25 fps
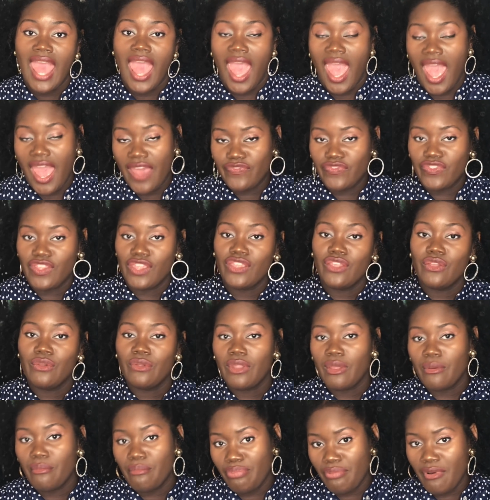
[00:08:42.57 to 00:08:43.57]
After
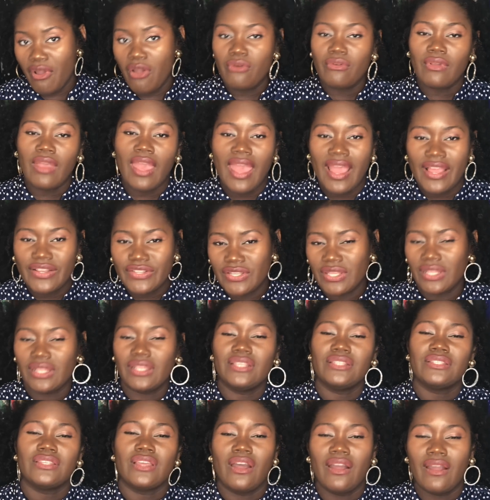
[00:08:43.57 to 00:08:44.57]
you that broke
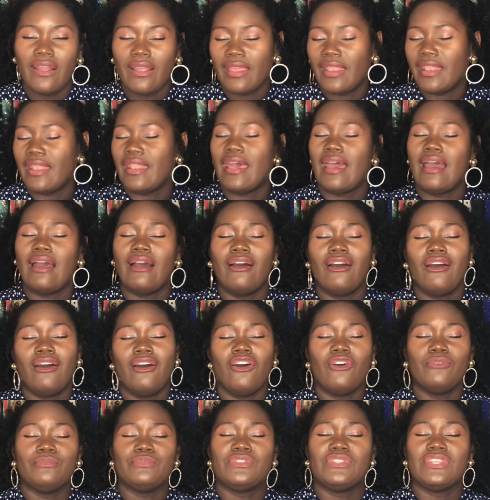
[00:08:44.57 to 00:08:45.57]
Ashley's heart, and I
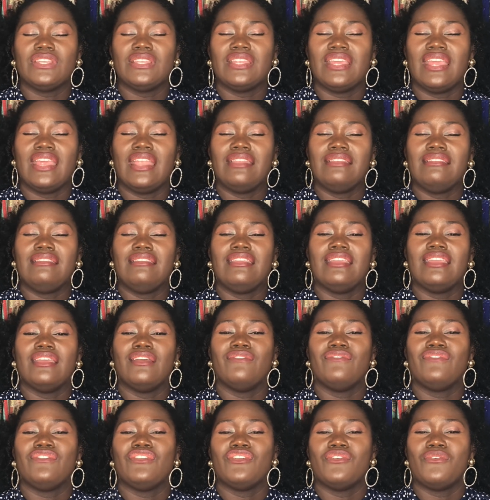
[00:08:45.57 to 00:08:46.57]
hope she didn't
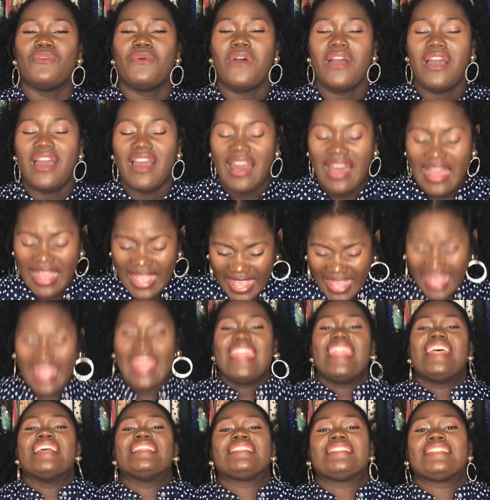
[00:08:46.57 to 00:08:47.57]
give you her
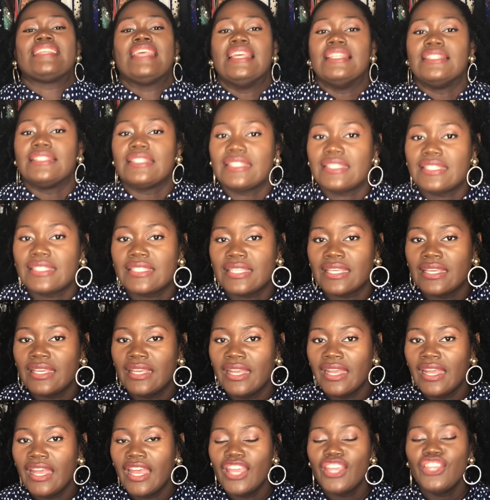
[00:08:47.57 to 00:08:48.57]
innocence.
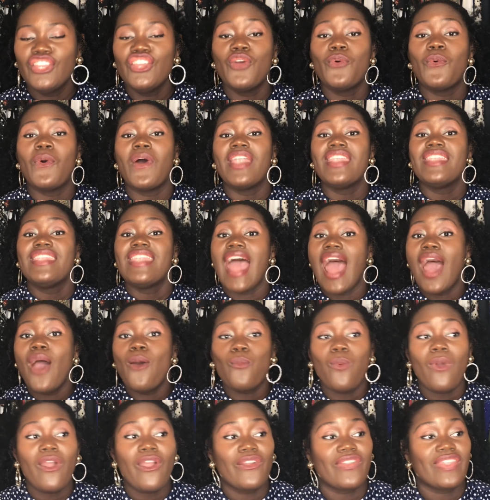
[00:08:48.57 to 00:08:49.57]
You are
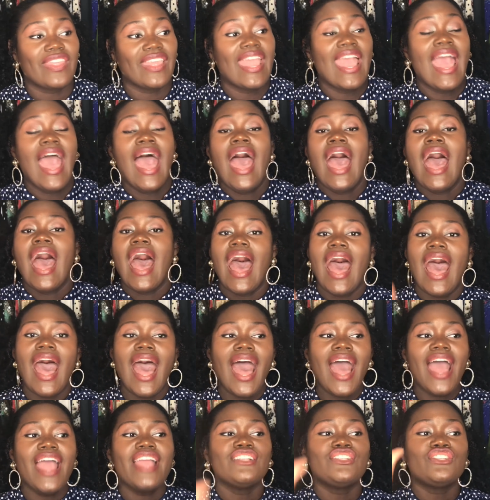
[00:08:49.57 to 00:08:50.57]
not worthy.
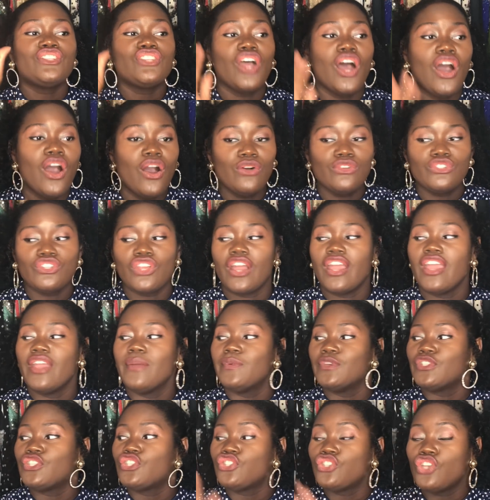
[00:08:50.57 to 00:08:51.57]
I told y'all
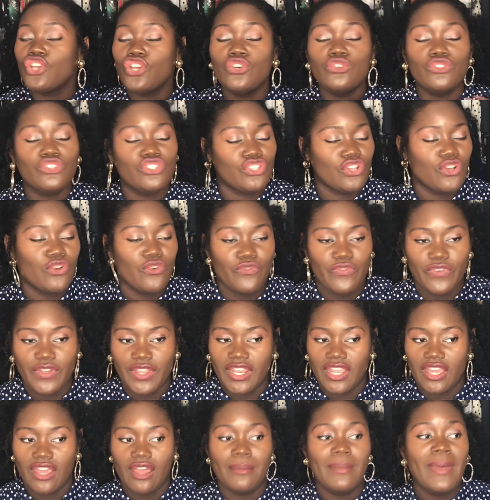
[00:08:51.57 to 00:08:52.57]
it was too soon for
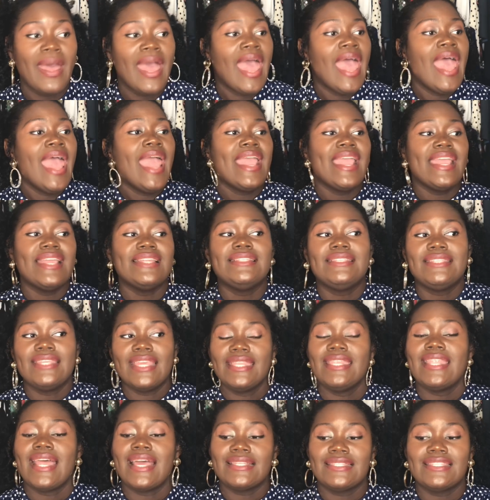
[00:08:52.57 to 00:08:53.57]
them. He
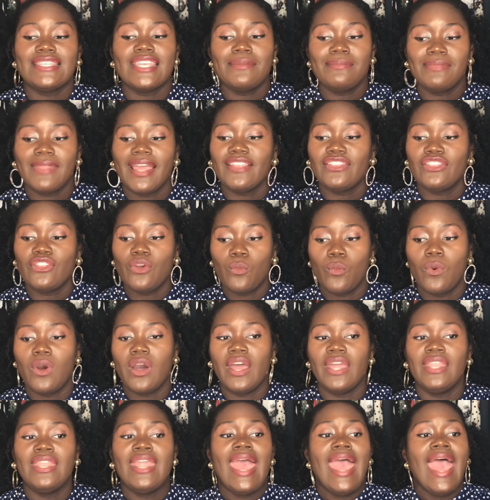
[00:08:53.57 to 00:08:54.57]
did not seem like the
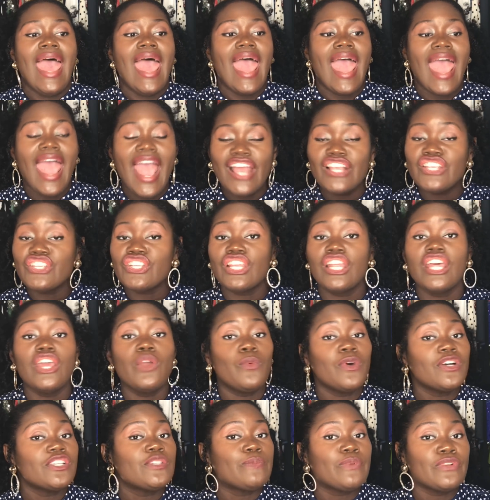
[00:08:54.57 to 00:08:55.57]
one. Ashley
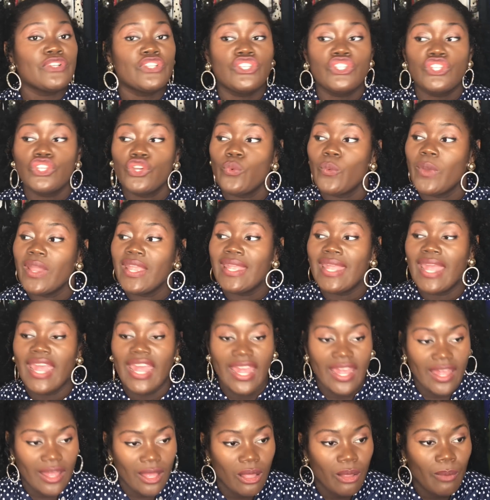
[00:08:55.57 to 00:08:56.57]
was pursuing
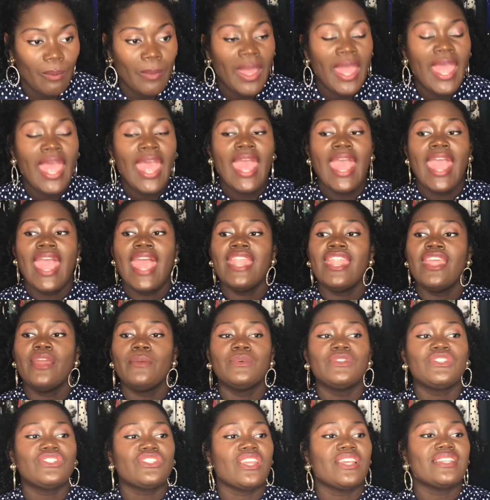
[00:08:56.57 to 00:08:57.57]
him, and
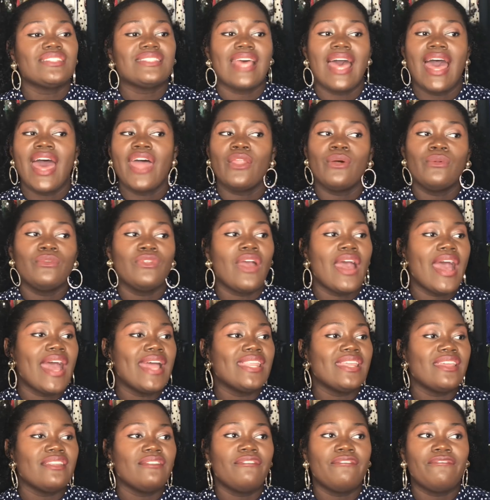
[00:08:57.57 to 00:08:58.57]
it was just, I don't know,
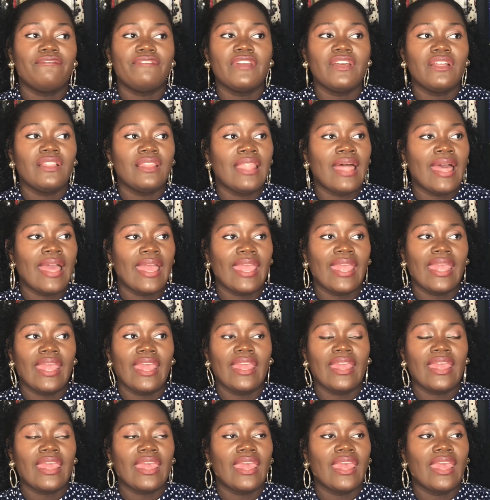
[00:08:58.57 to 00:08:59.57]
I didn't feel
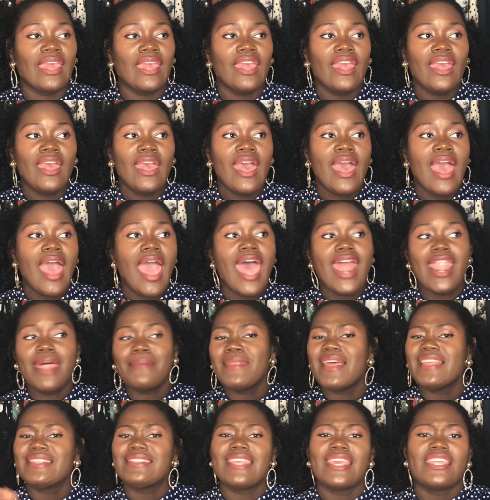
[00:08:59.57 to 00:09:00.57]
like, and
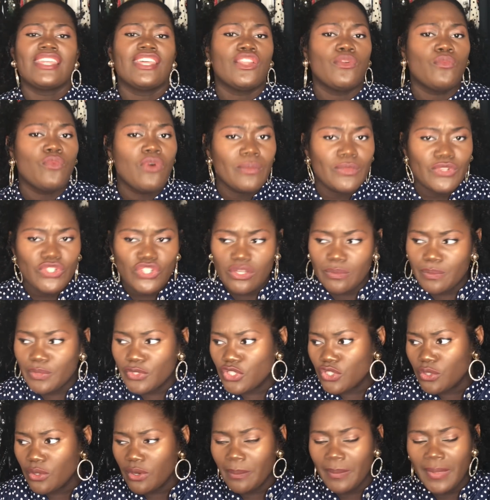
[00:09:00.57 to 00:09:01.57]
I'm not saying that a woman shouldn't
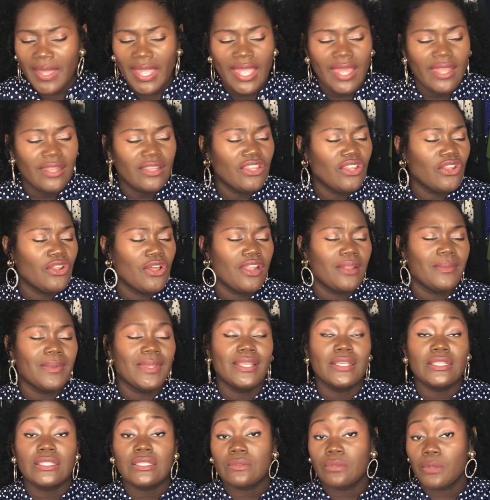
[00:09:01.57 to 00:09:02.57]
pursue a man. You know what I
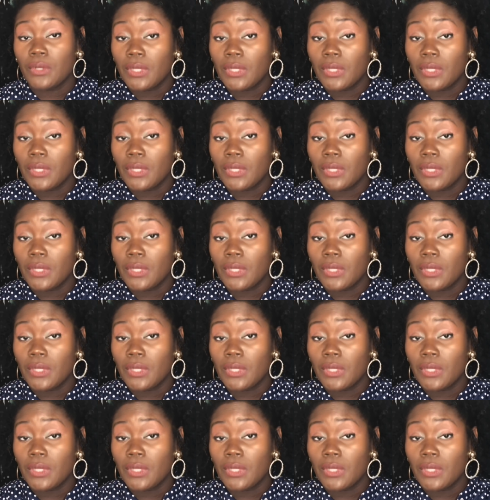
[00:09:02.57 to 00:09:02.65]
mean? It's